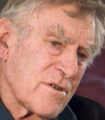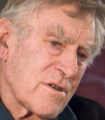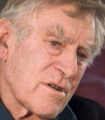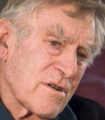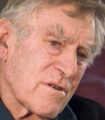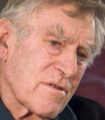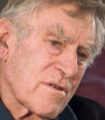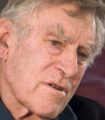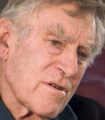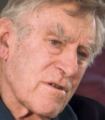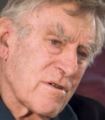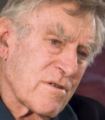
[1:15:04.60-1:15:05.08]
you
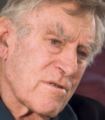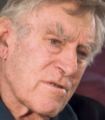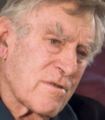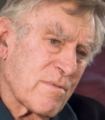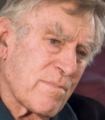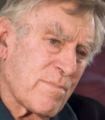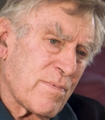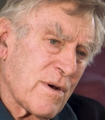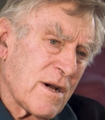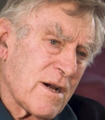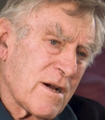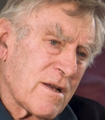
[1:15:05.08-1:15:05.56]
know, going
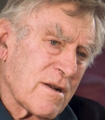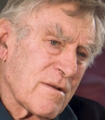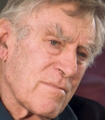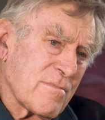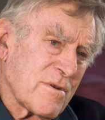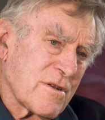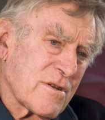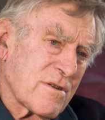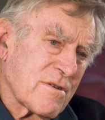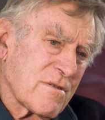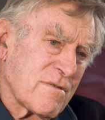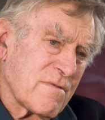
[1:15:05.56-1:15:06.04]
to
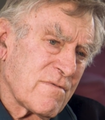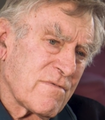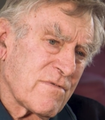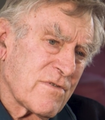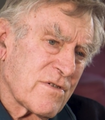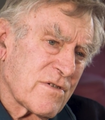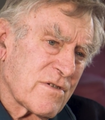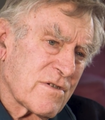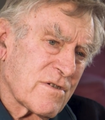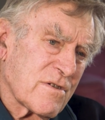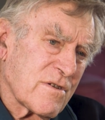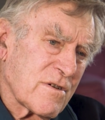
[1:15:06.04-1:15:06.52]
Parliament and
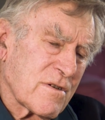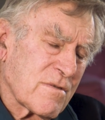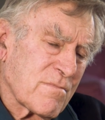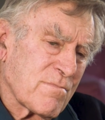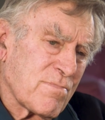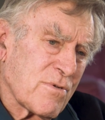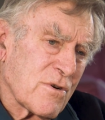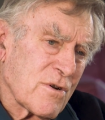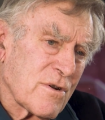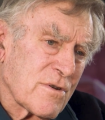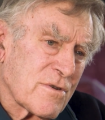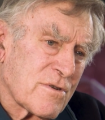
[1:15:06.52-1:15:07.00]
visiting
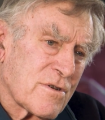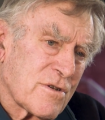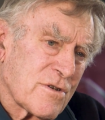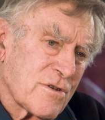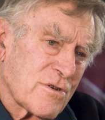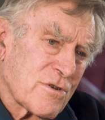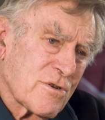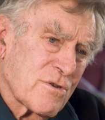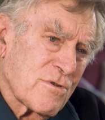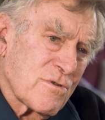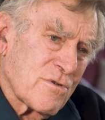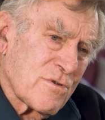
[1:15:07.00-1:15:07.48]

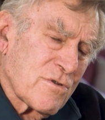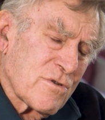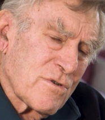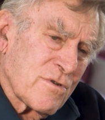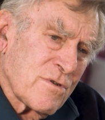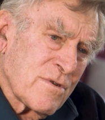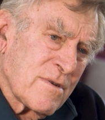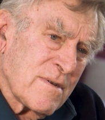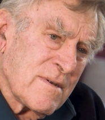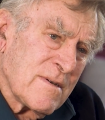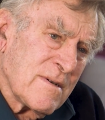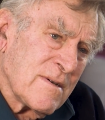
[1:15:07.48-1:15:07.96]
politicians,
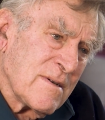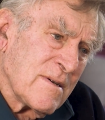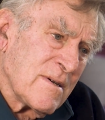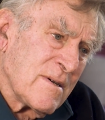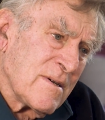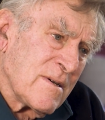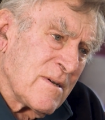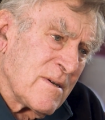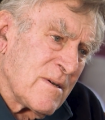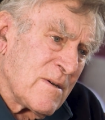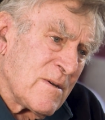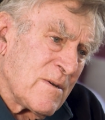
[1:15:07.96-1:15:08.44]
and
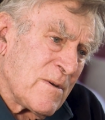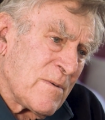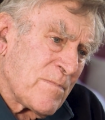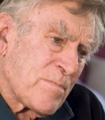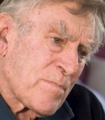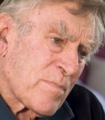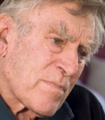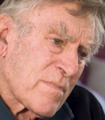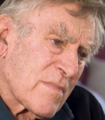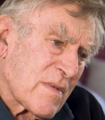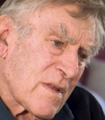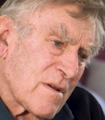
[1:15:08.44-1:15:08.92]

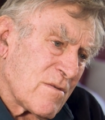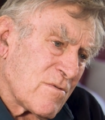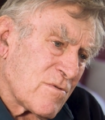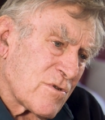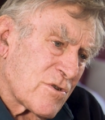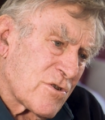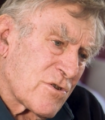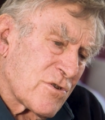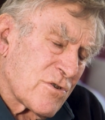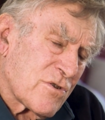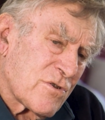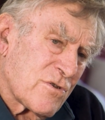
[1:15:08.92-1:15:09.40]

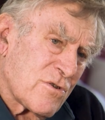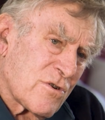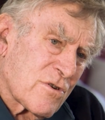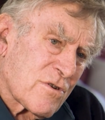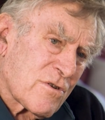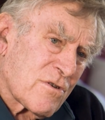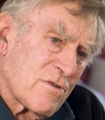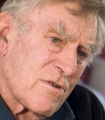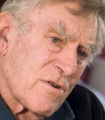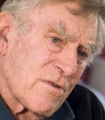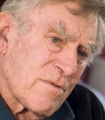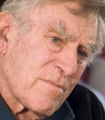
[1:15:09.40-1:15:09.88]
which is
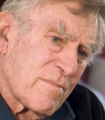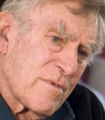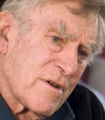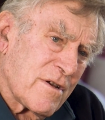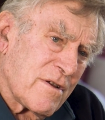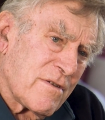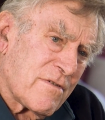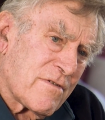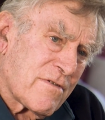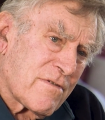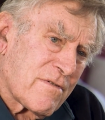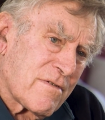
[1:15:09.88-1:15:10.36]
not Colin
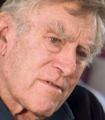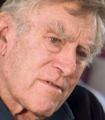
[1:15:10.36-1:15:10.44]
Meads,